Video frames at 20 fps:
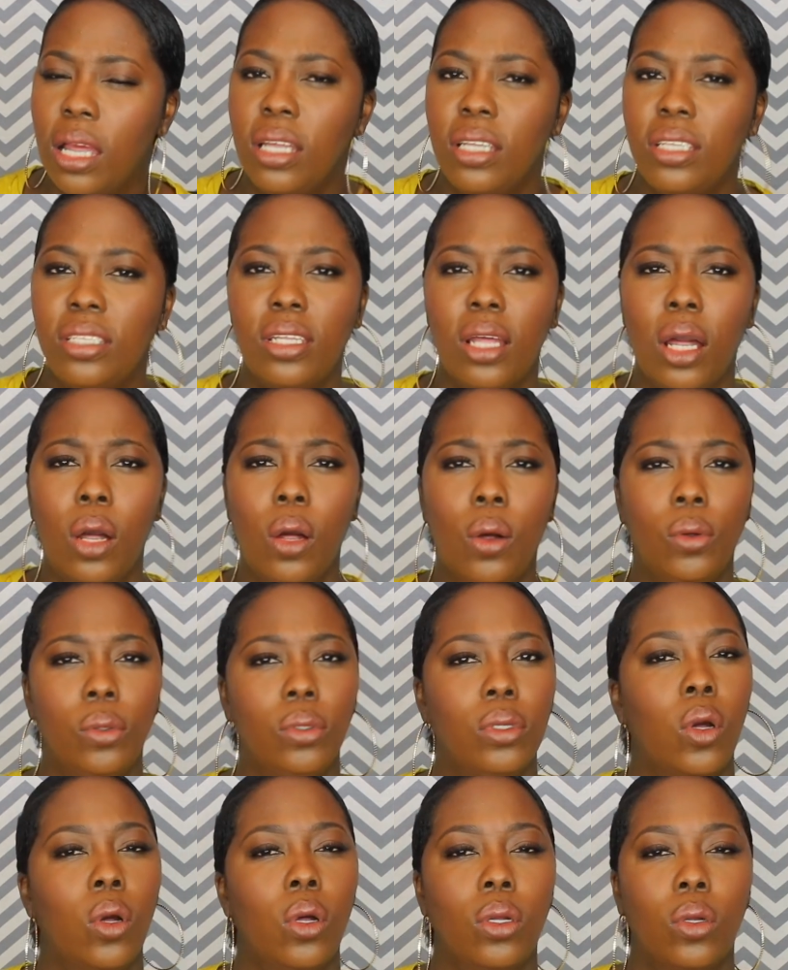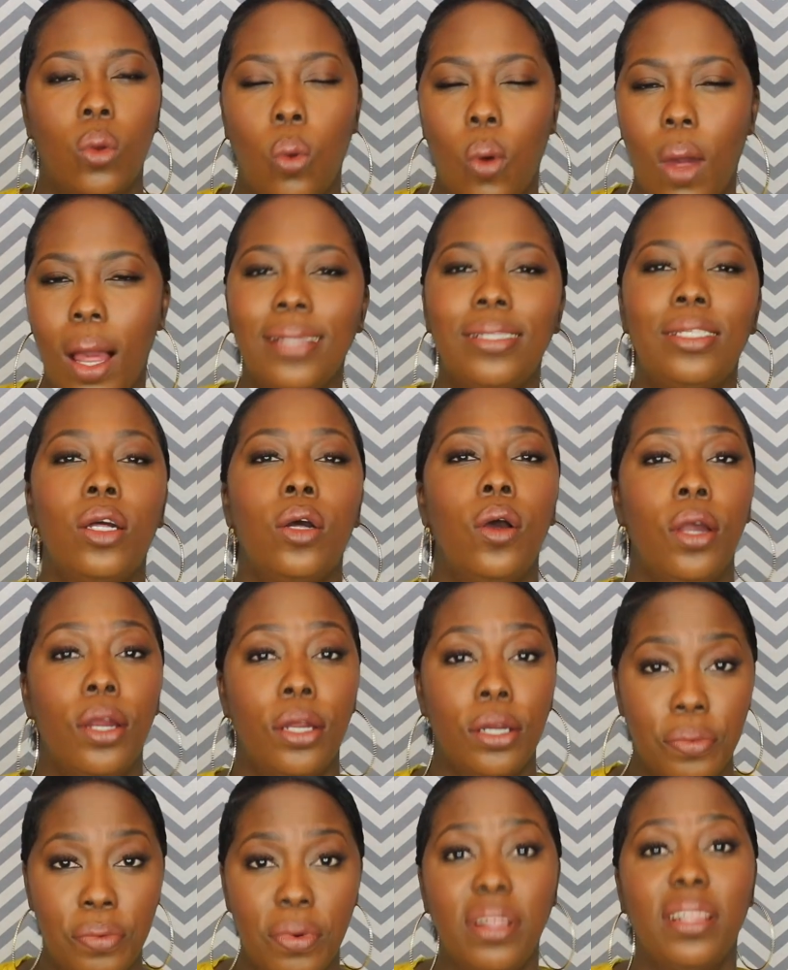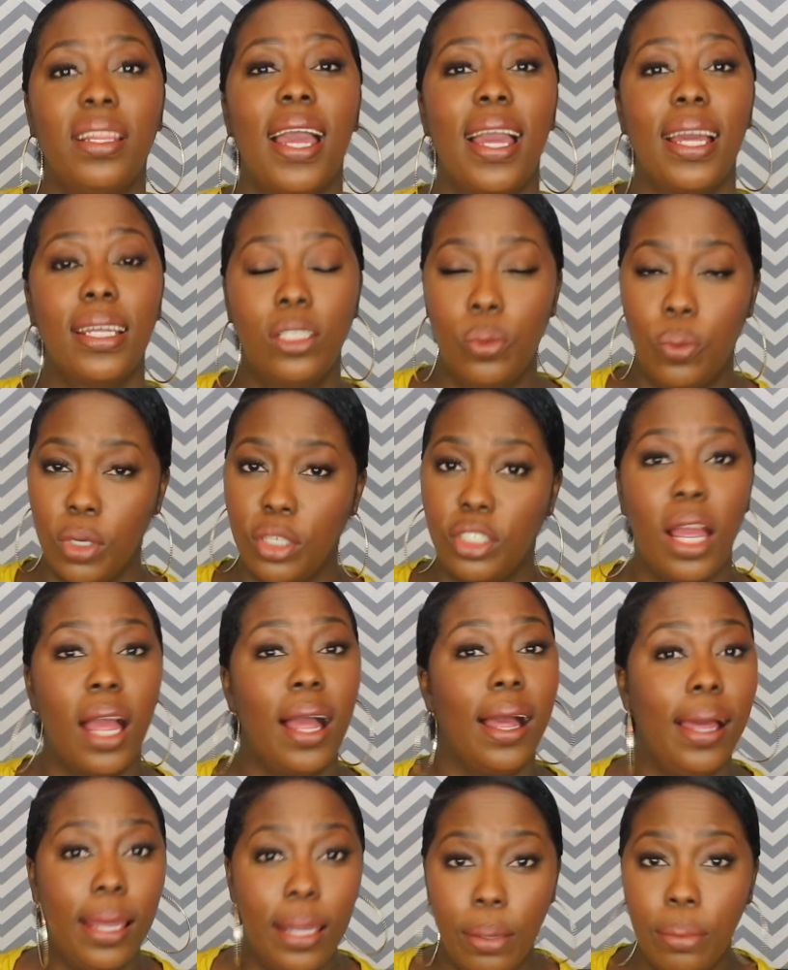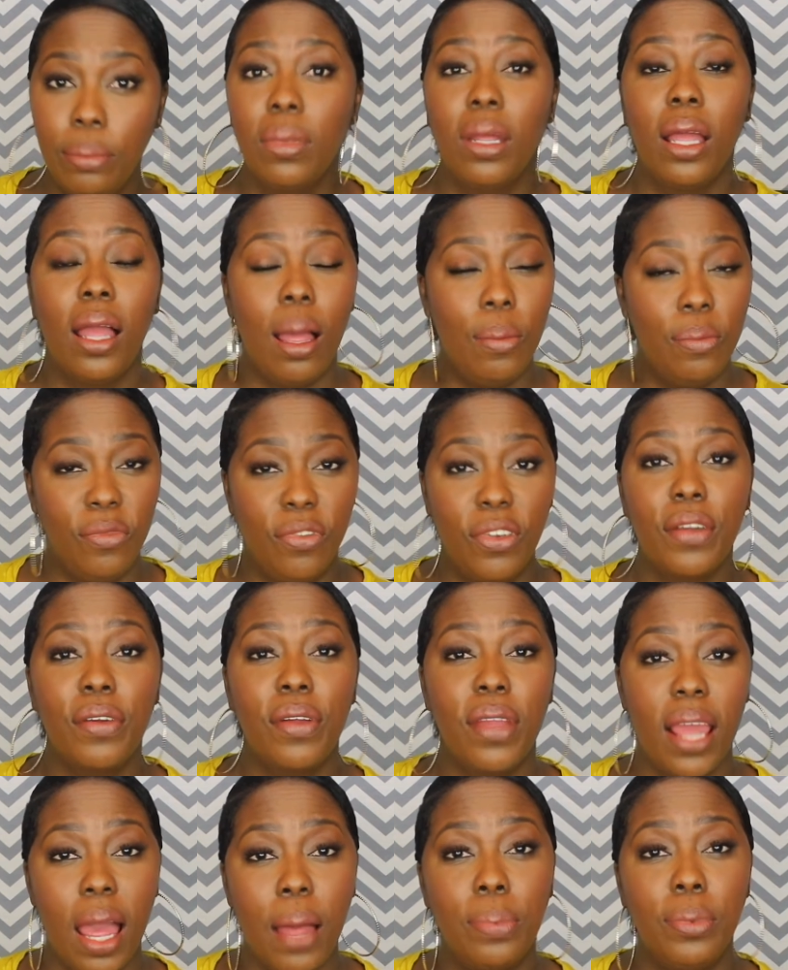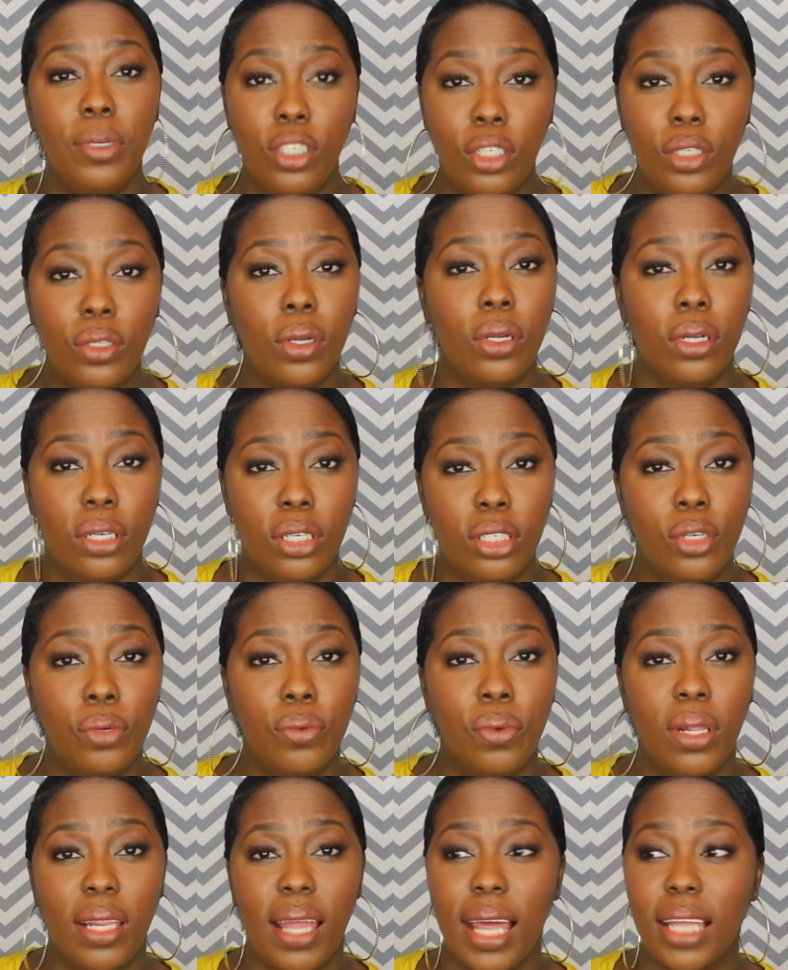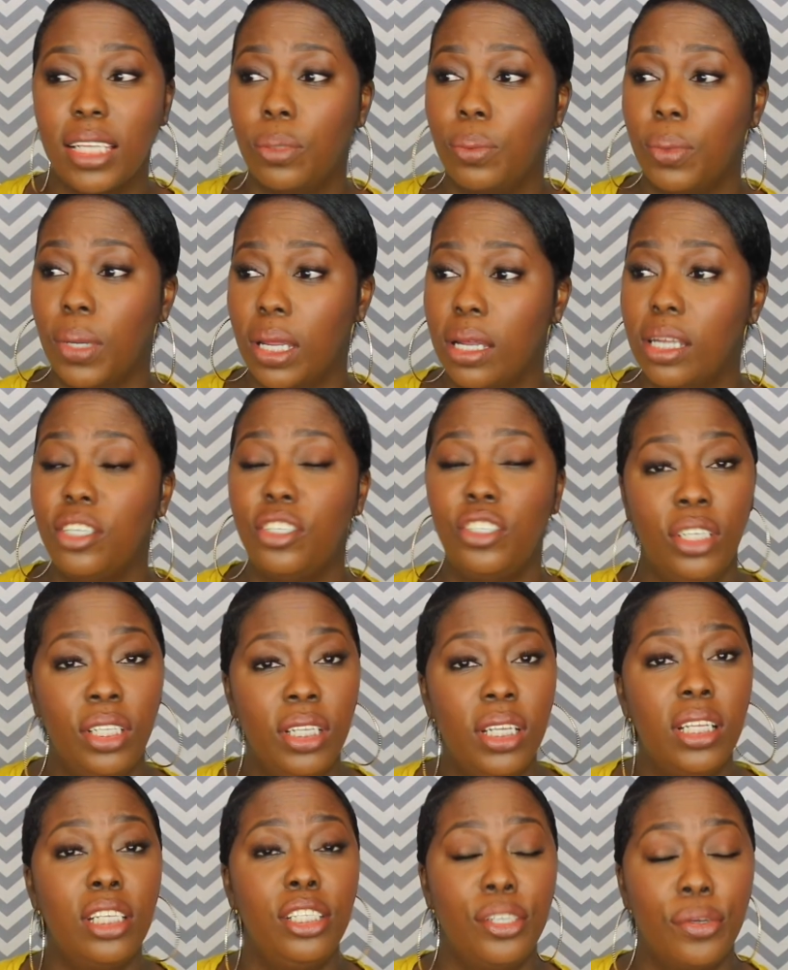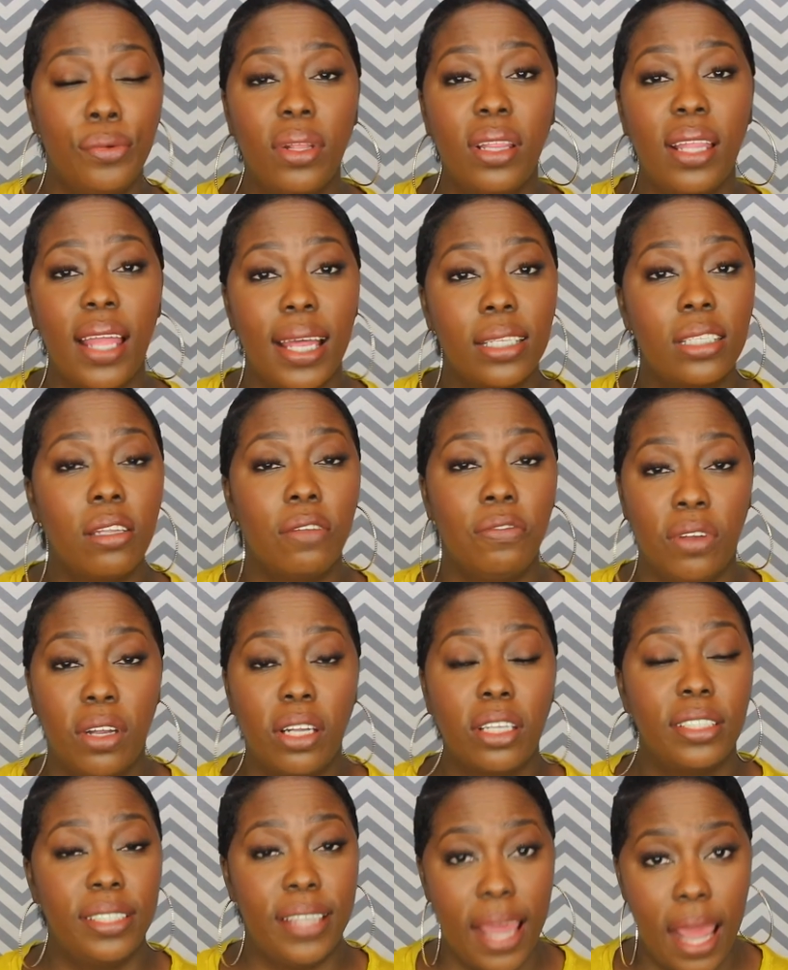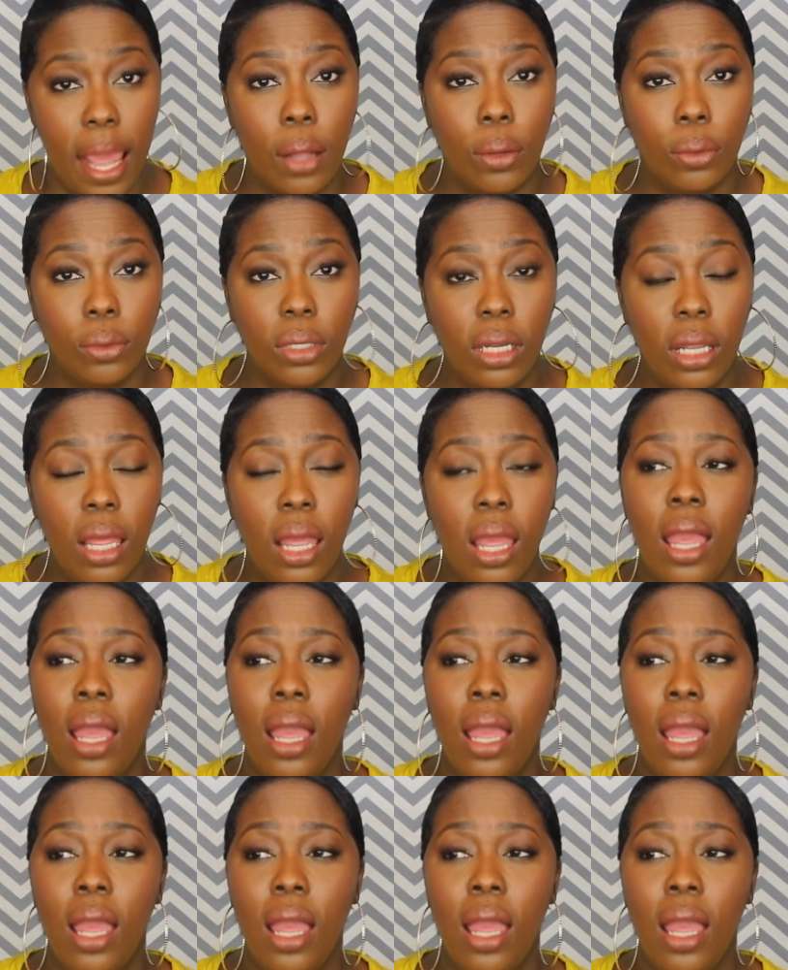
So Quad told her to relax, which I'm very happy she told her to relax because she needed to relax the fuck down.